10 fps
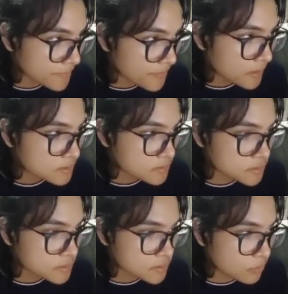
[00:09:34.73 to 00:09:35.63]
so
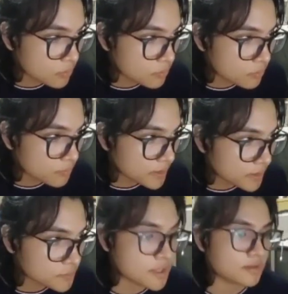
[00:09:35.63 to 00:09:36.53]
it's O minus
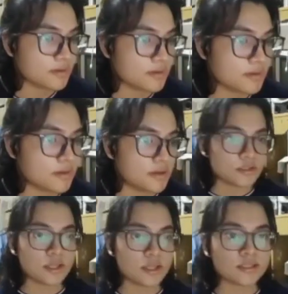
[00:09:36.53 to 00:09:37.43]
P. So
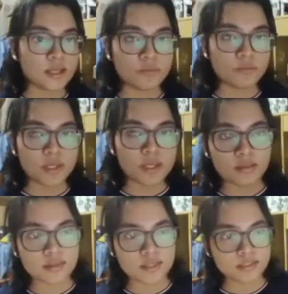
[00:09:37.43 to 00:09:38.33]
that's how we
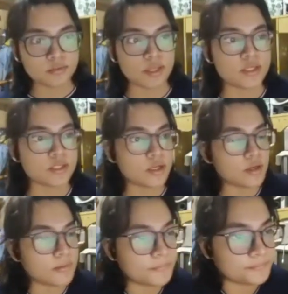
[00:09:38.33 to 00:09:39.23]
get this notation
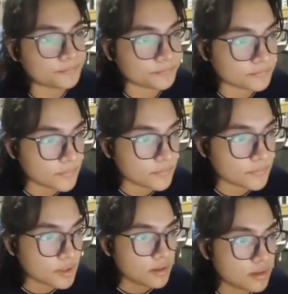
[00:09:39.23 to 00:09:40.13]

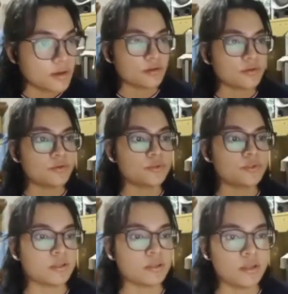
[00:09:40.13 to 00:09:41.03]
using
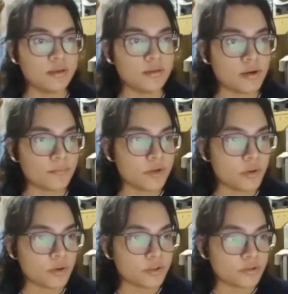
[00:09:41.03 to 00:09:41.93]
a
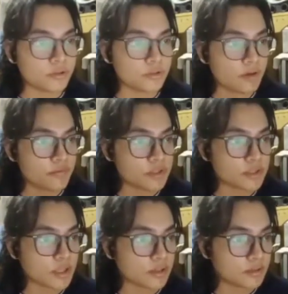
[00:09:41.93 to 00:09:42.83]
preorder traversal.